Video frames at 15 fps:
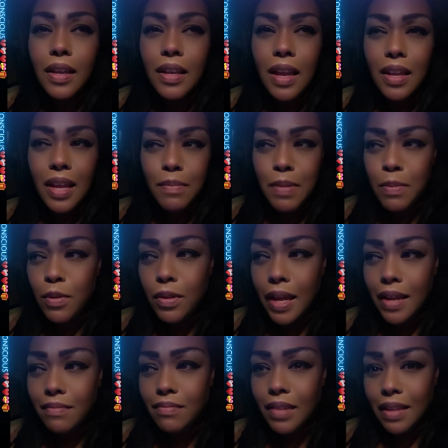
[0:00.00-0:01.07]
Yeah, like people
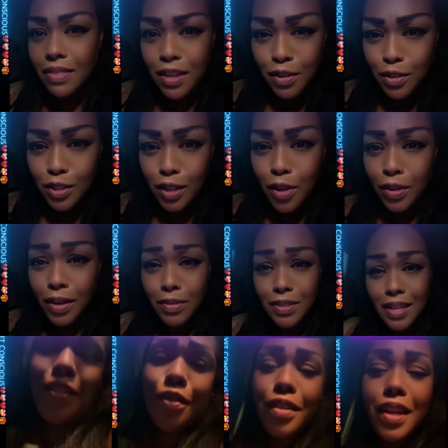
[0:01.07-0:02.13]
like think you're that,